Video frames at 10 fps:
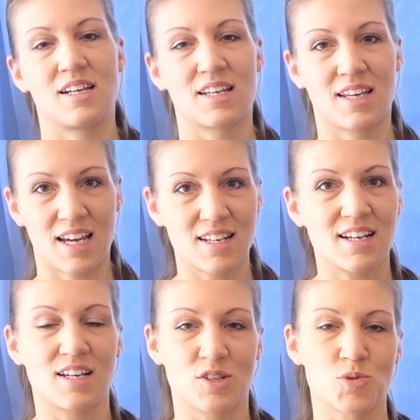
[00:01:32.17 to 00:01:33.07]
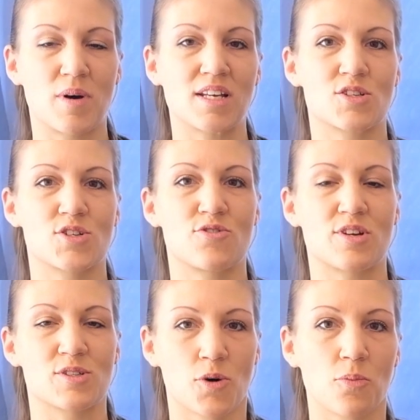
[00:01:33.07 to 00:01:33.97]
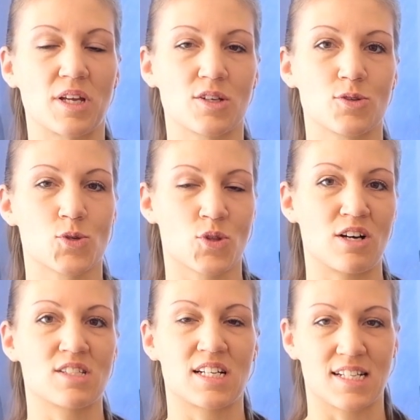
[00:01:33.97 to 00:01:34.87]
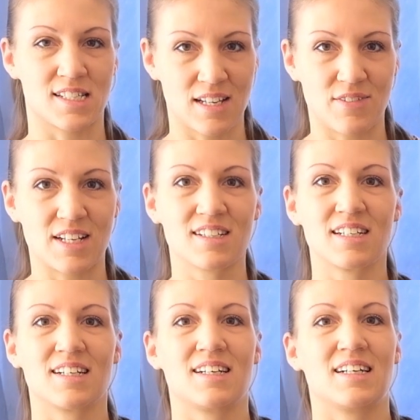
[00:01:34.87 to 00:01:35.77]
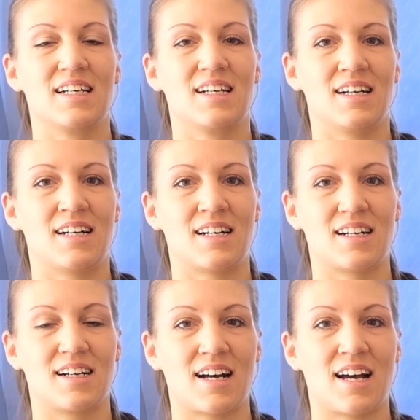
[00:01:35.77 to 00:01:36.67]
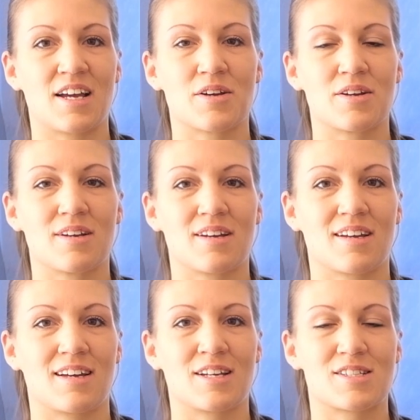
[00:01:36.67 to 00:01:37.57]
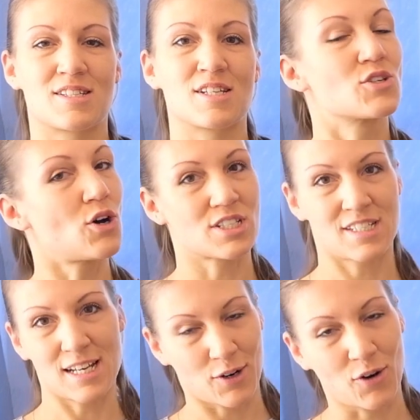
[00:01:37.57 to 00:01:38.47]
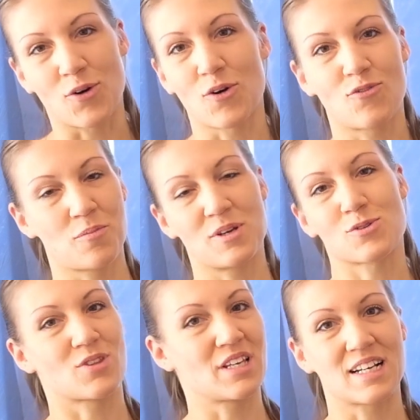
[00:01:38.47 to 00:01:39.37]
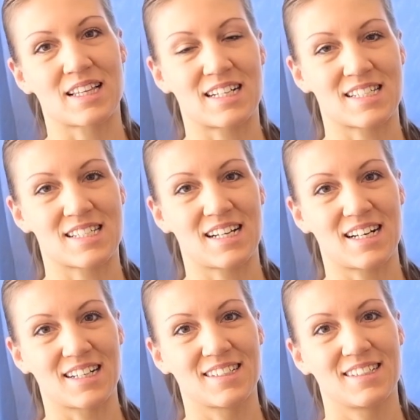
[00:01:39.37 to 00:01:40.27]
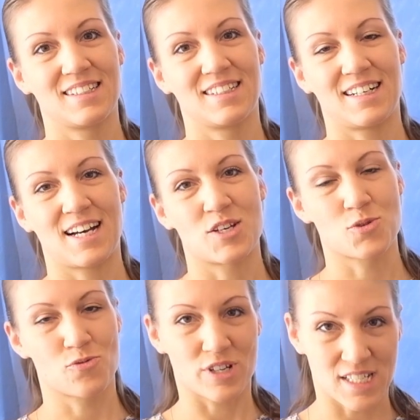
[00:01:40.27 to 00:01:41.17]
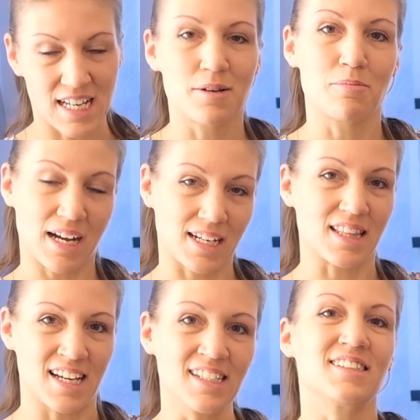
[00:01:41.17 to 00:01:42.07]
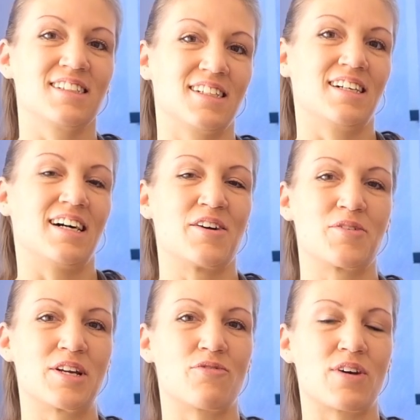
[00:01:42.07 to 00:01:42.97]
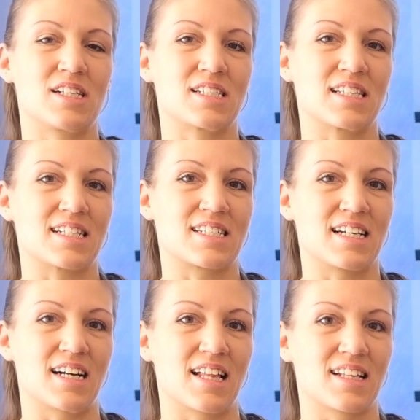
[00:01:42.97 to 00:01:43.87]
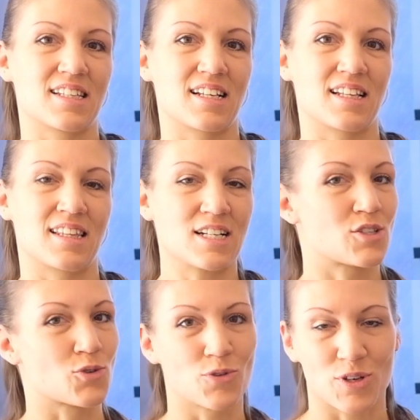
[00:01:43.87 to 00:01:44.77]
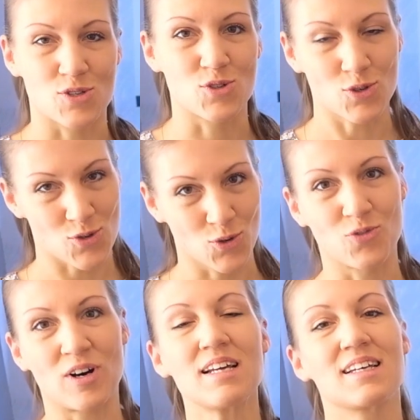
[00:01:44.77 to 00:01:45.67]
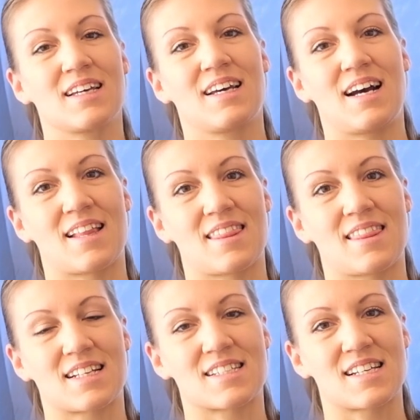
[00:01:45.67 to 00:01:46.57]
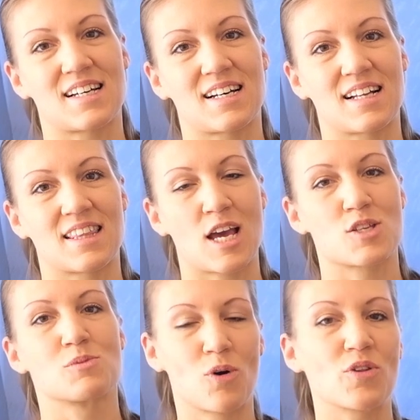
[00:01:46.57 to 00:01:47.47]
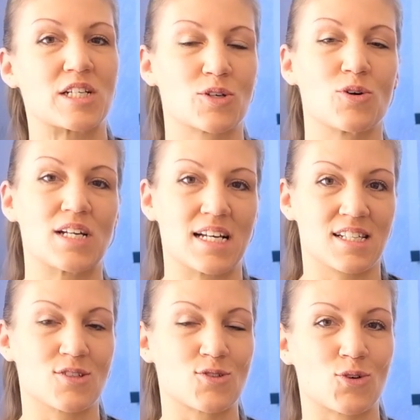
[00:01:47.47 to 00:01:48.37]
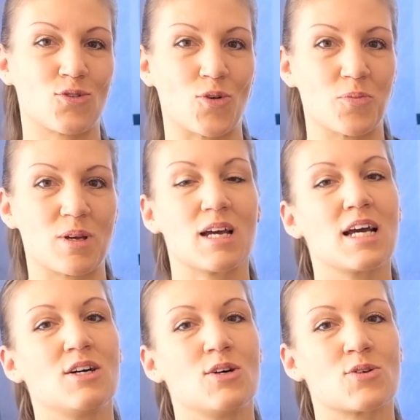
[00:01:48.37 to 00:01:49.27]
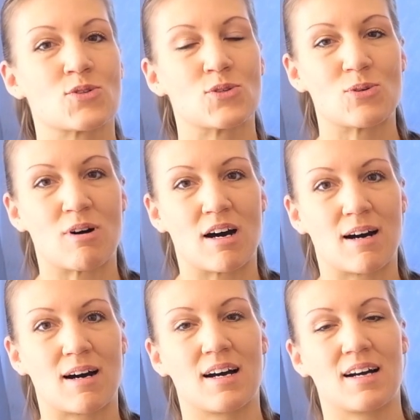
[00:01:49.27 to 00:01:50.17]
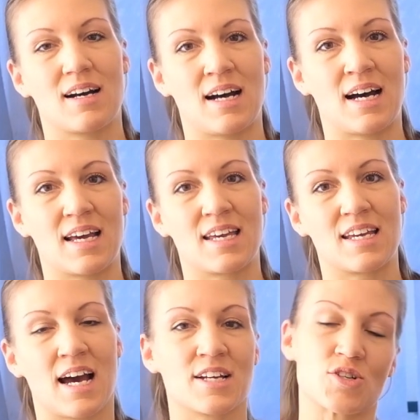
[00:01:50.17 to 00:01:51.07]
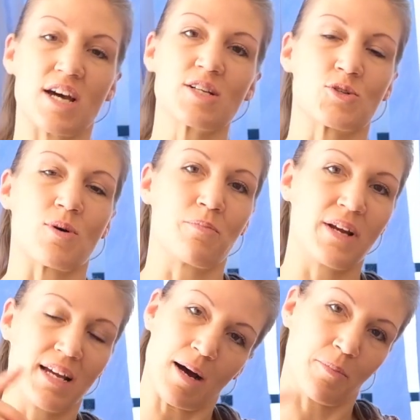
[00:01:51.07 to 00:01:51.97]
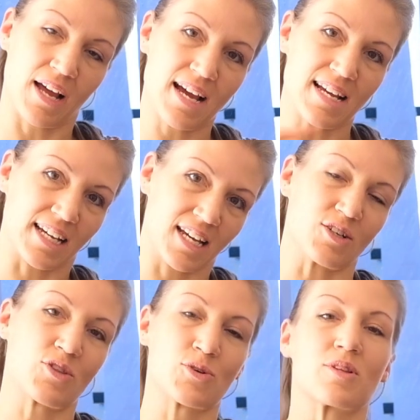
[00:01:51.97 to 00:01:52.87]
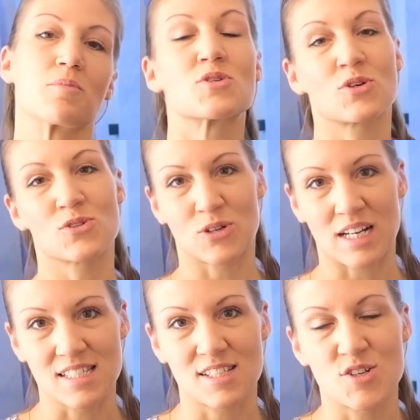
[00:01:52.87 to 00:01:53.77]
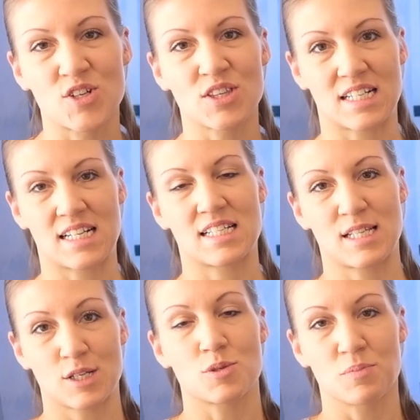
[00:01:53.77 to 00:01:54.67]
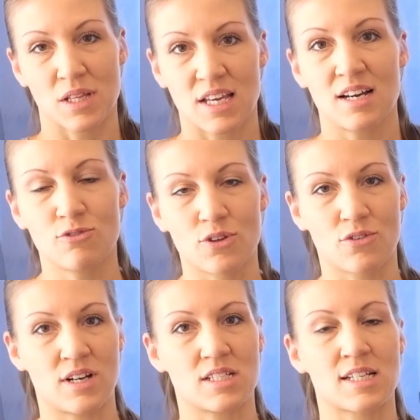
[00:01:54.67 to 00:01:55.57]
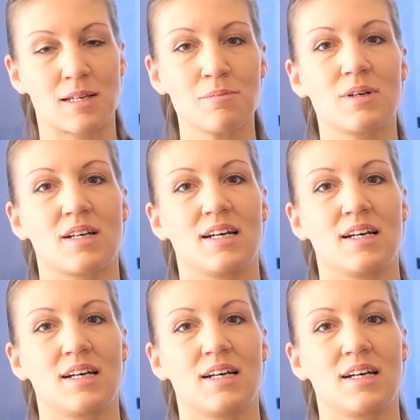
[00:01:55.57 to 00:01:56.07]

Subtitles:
in Kenya, in Tumaini Children's Home in 2007, it did not take long for me to think that I should return back there. I really felt that that story is not over, and that there is more that God has in store for me. So I tried to apply again through the missions organization that had sent me there for the first time.